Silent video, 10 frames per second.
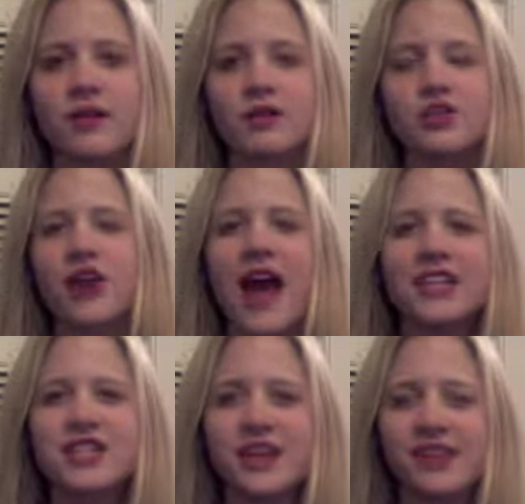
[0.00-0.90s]

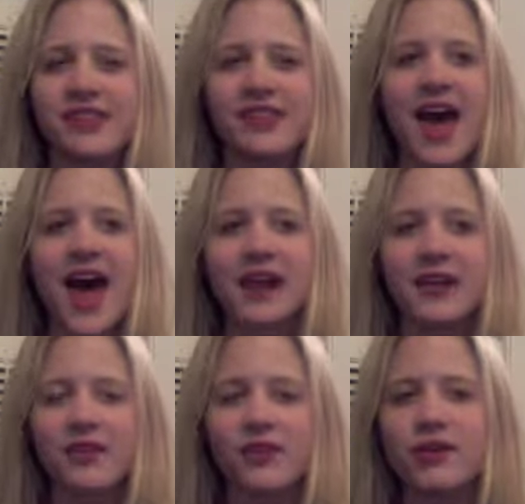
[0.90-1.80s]
tragic and sad
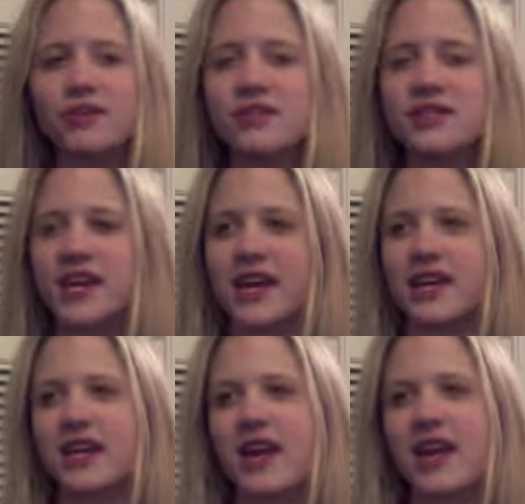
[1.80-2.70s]
and so interesting and